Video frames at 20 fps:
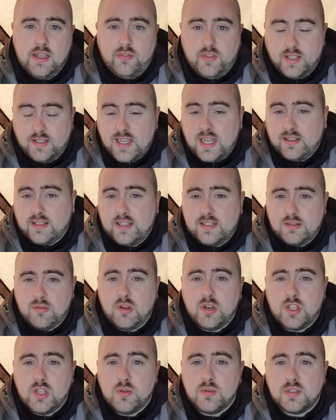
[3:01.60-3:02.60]
the tactics I'm
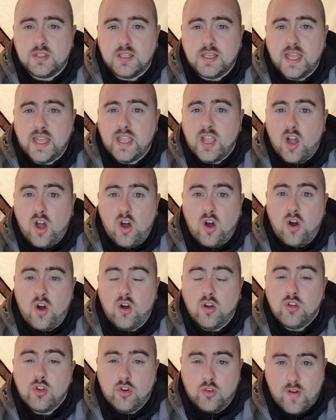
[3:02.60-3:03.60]
going to use today are
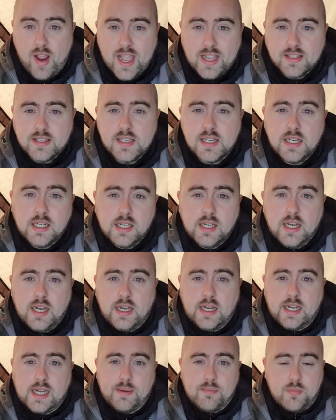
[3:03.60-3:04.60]
correct.
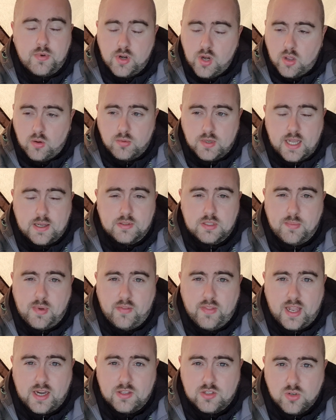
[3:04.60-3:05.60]
No doubt about
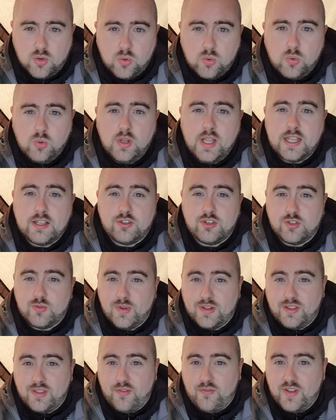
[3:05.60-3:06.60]
that at all. It's just
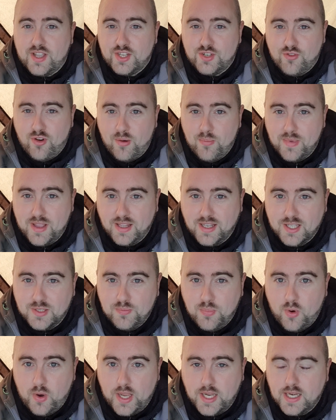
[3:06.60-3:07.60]
whether the fish are on me at this
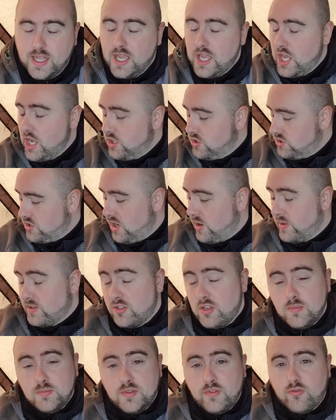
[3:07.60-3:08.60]
point. So in
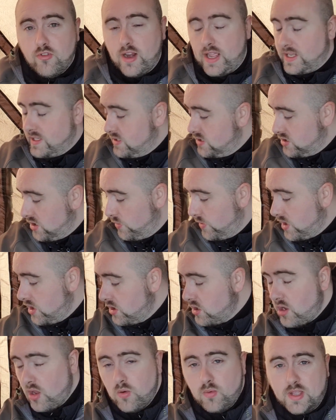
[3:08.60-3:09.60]
terms of rigs, so we're
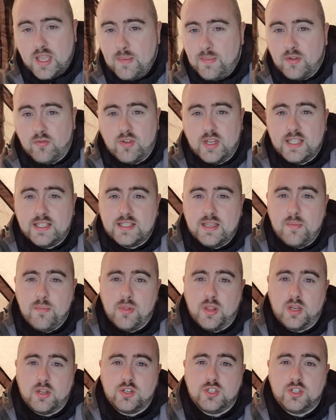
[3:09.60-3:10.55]
going to go keep it really simple, and I'll